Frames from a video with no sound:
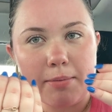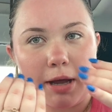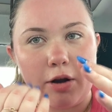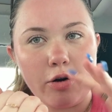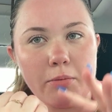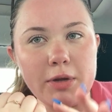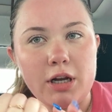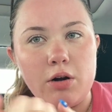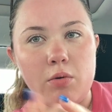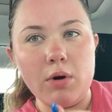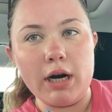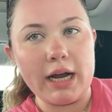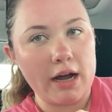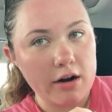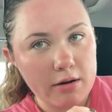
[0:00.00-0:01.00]
I normally don't
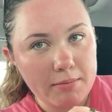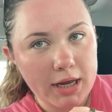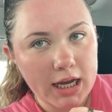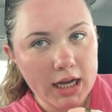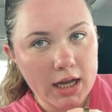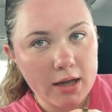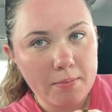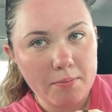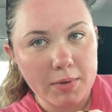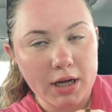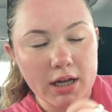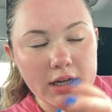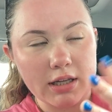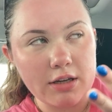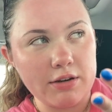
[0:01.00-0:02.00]
work out in makeup,
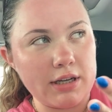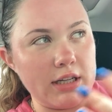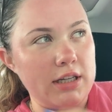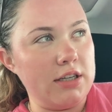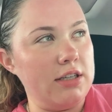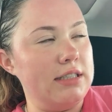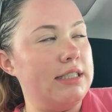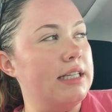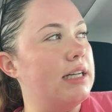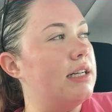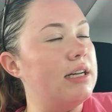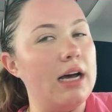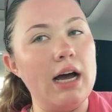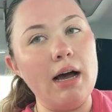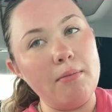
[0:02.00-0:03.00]
but you can clearly see that
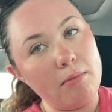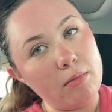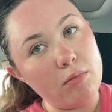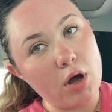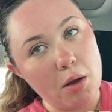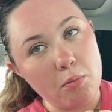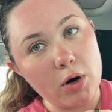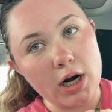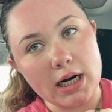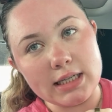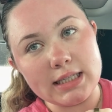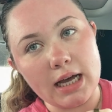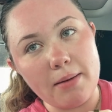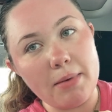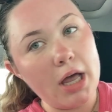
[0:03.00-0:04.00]
I'm, I'm wearing
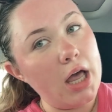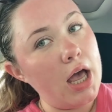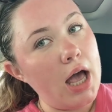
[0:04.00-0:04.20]
some.